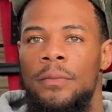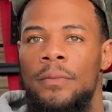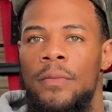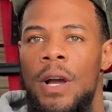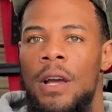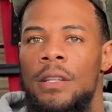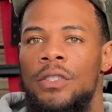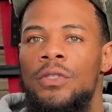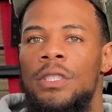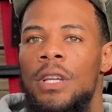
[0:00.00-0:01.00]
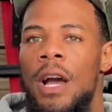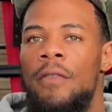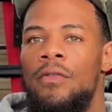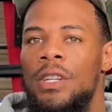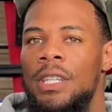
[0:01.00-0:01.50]
I
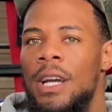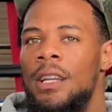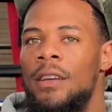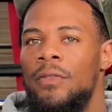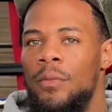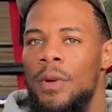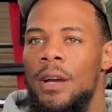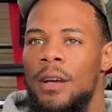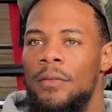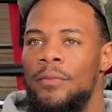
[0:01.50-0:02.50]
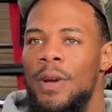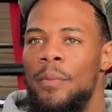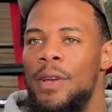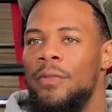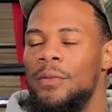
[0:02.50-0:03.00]
really got that from my
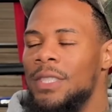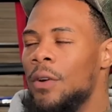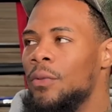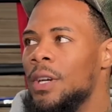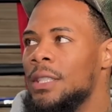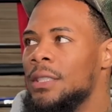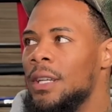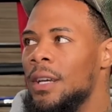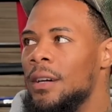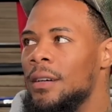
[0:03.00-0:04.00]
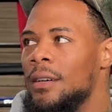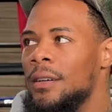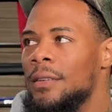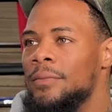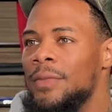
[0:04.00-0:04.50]
men from Southwest
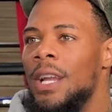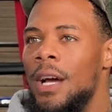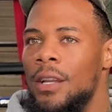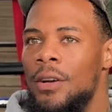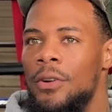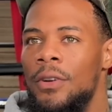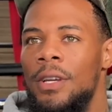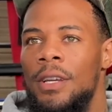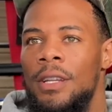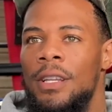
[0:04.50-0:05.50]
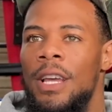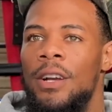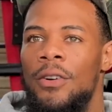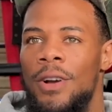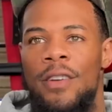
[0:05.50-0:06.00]
that I know. They
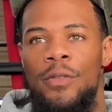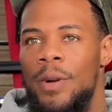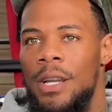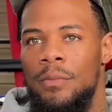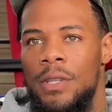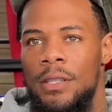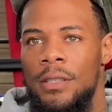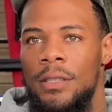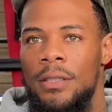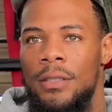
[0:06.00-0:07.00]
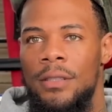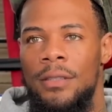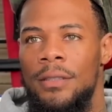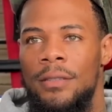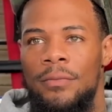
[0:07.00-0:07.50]
call everybody measies.
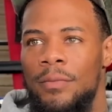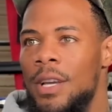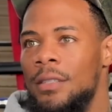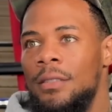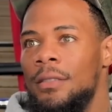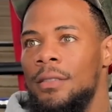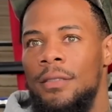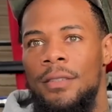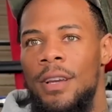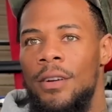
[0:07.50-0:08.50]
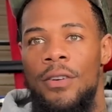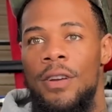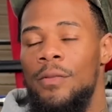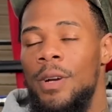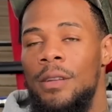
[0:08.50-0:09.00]
Basically, they call
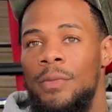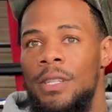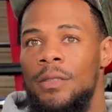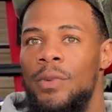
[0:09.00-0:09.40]
everybody measy.